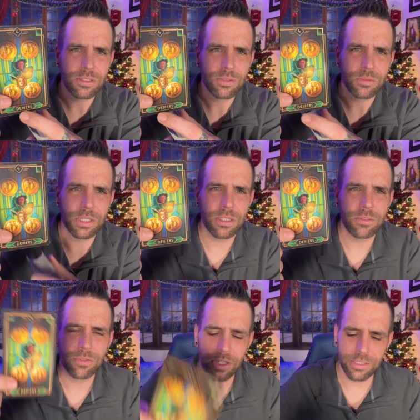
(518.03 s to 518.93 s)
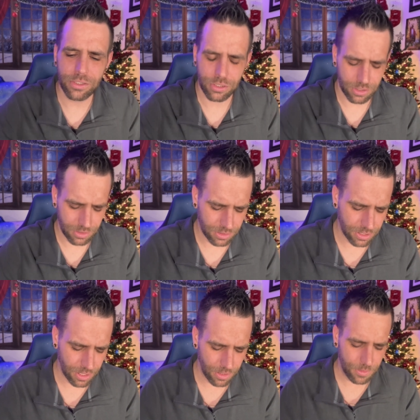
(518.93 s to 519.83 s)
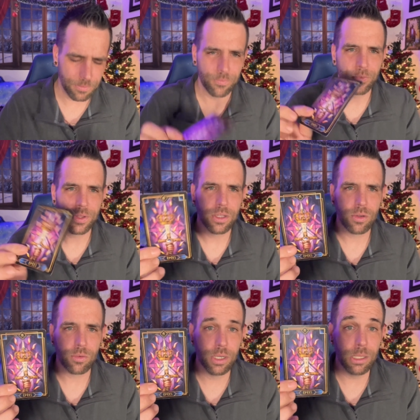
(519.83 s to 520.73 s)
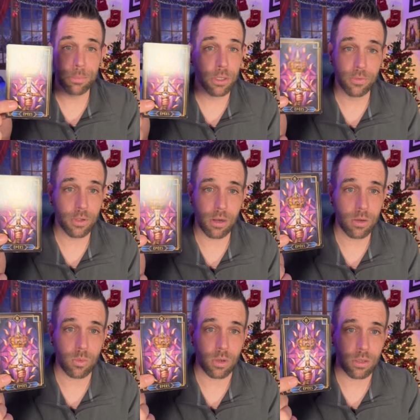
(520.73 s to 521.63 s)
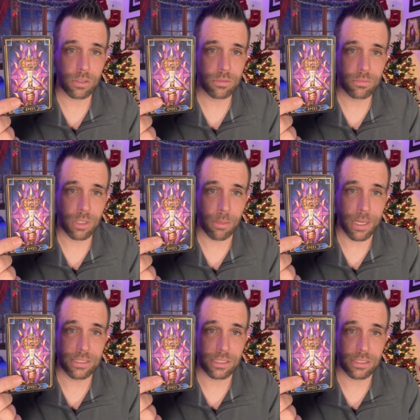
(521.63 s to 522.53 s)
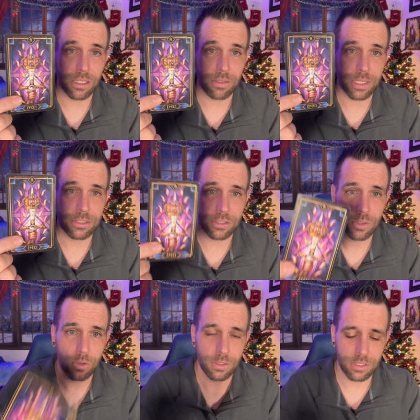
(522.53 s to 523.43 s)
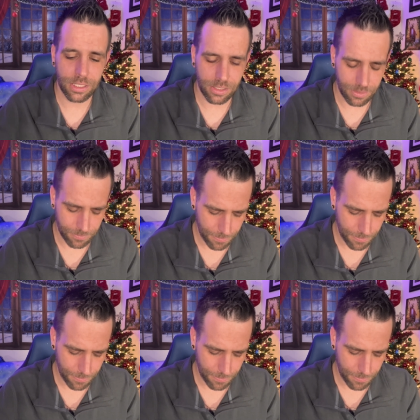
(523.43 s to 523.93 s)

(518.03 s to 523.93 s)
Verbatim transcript: written in French. So really beautiful artwork. Amazing stuff. Ace of Swords there.